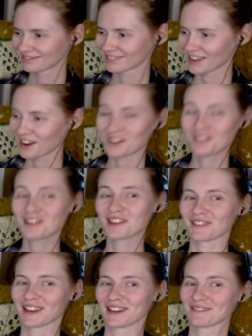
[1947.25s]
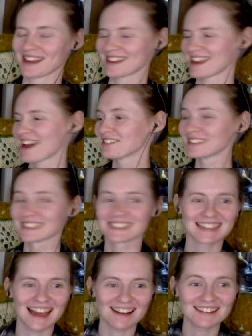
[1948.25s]
Are you giving up now? Now it's
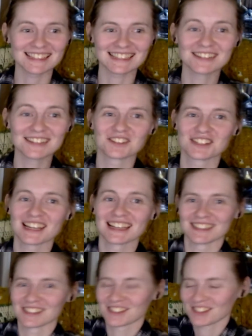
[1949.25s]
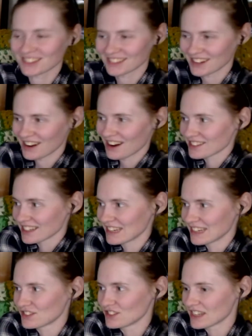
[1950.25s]
now it's the teacher telling the student asking if
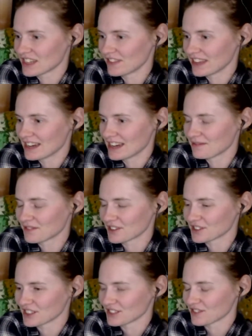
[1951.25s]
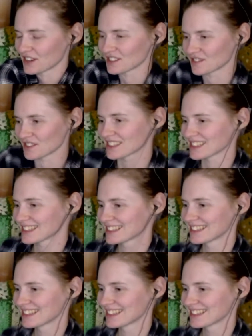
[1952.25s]
she's giving up versus vice versa.